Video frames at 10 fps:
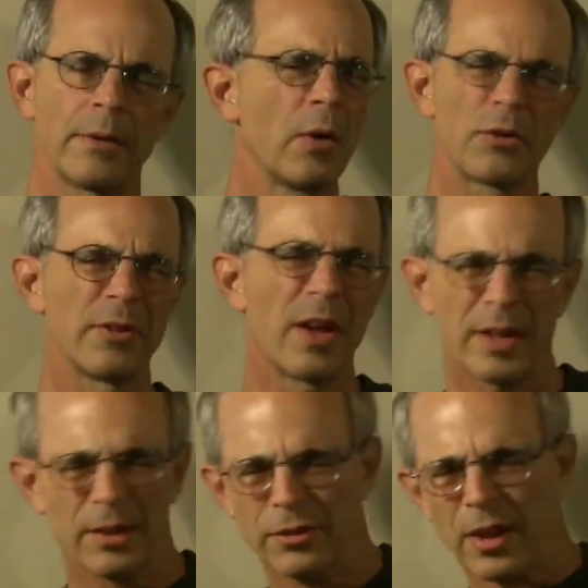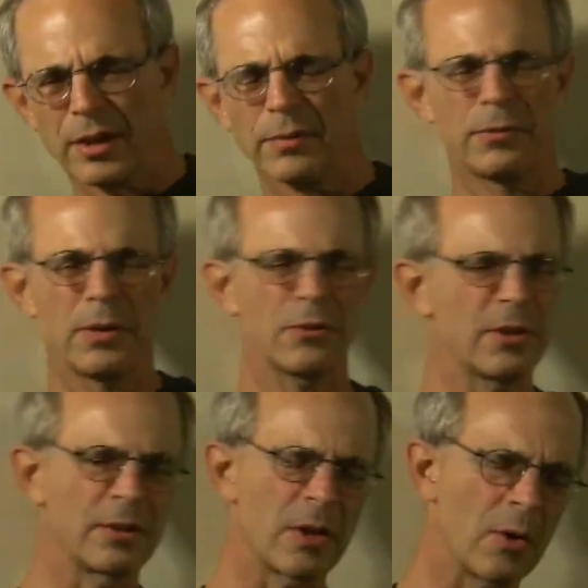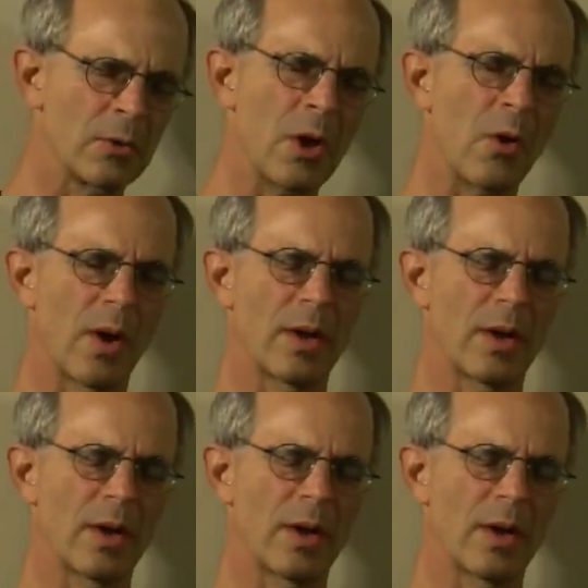it's not confusing. No.